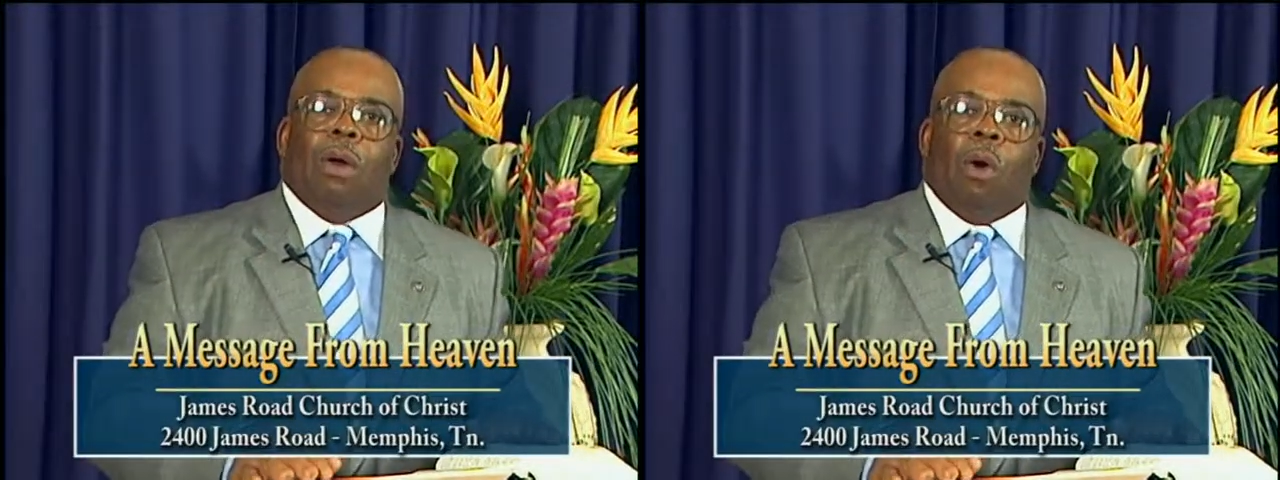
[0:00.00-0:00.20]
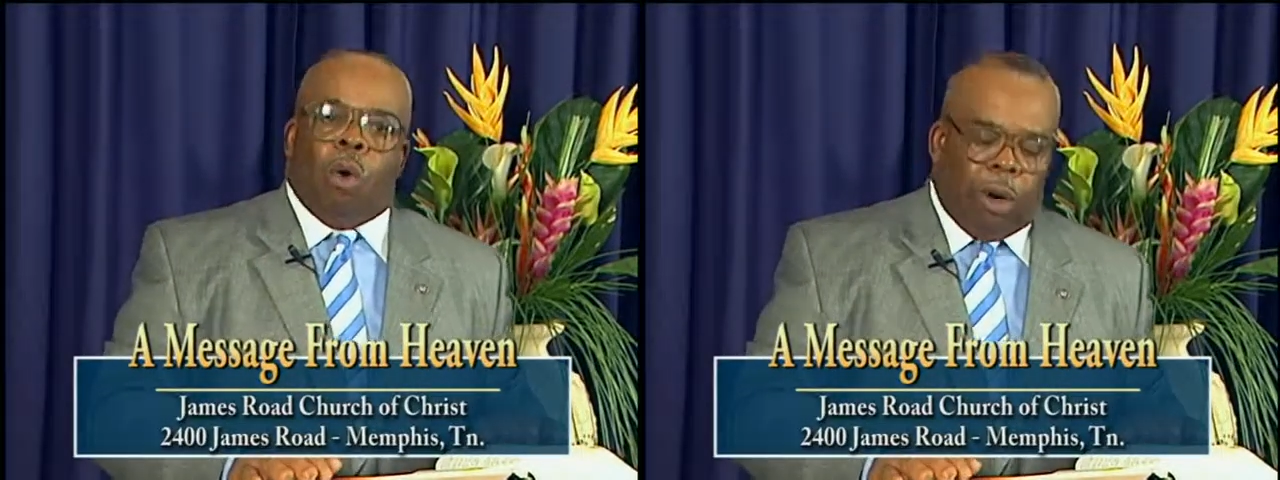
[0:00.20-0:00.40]

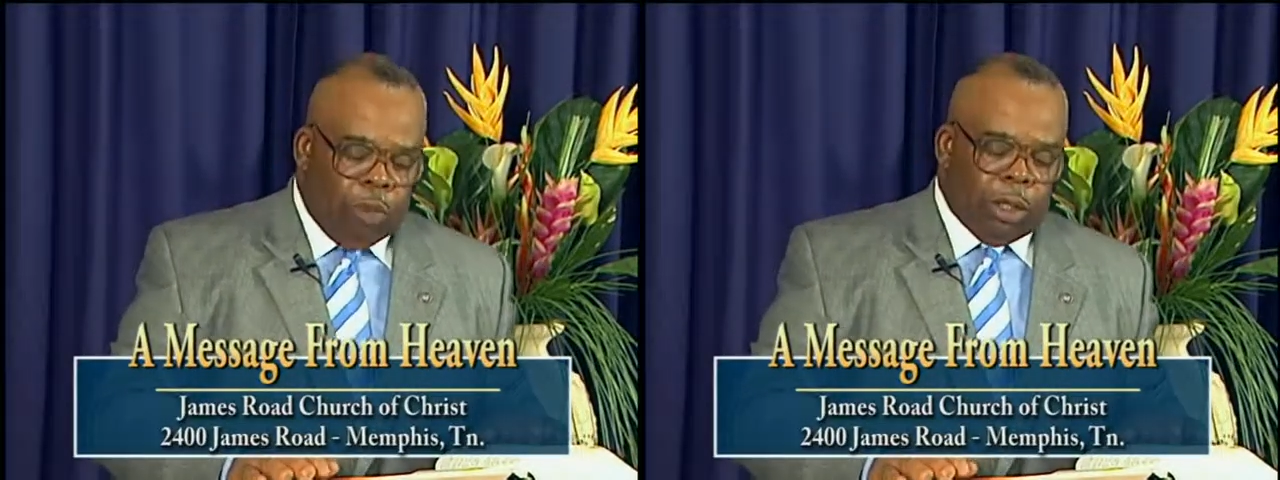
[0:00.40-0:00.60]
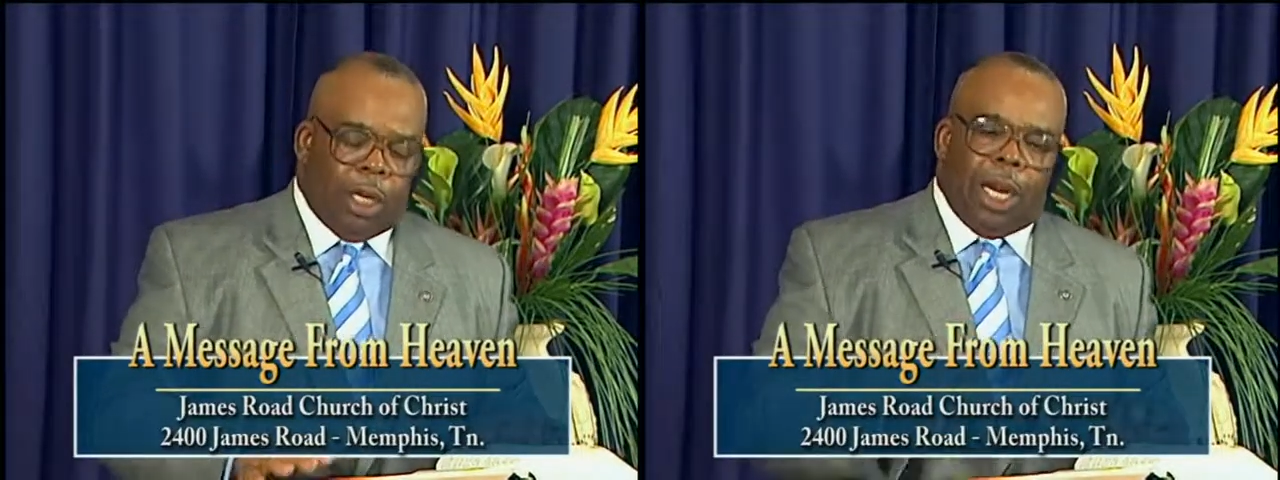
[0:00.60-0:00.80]
What
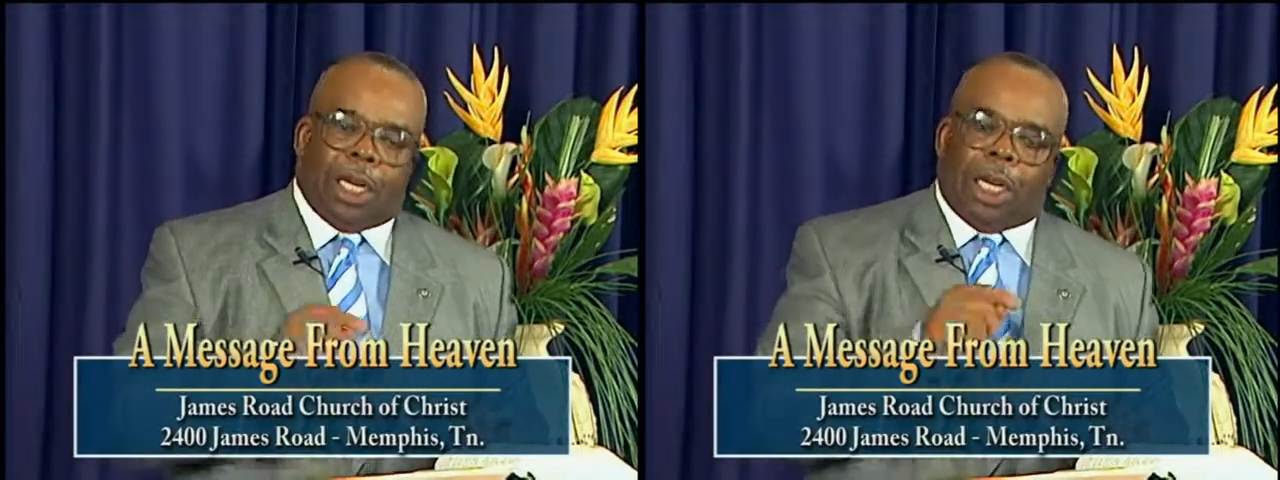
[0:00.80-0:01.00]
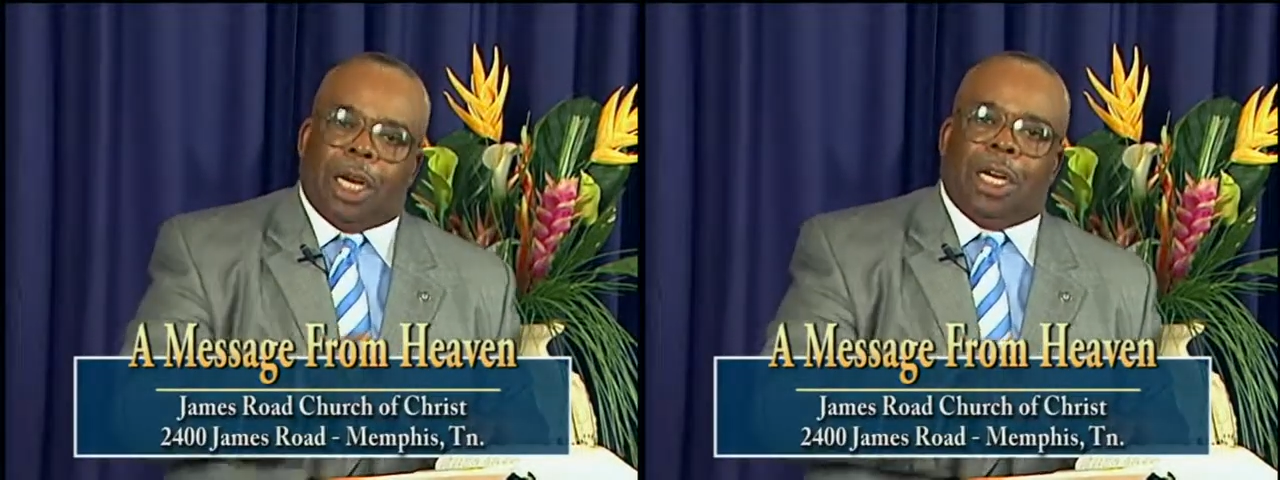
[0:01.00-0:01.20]
was it? It
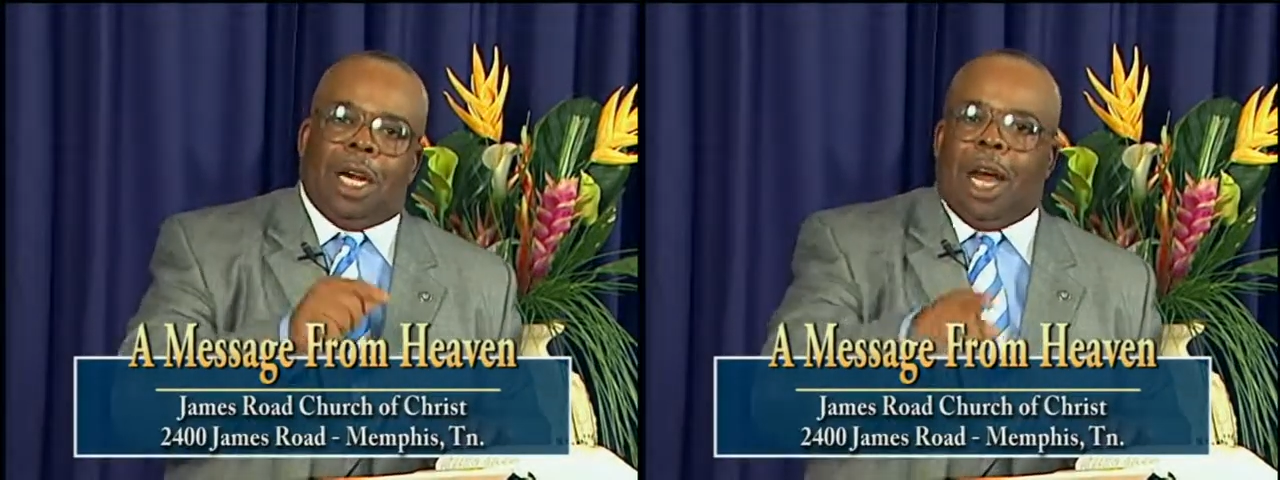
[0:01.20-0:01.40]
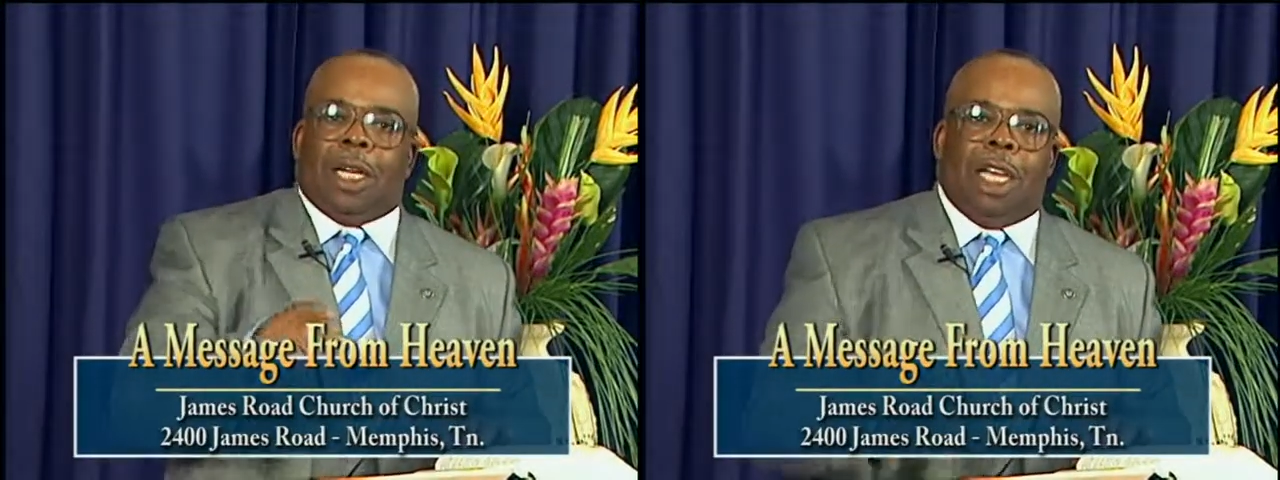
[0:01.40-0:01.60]
could
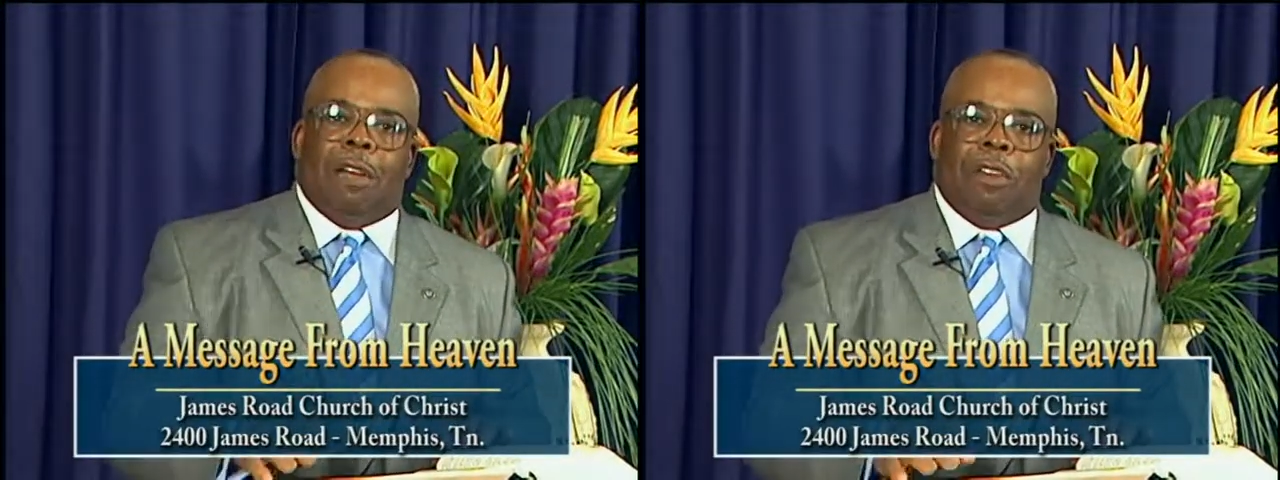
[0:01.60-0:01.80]
not give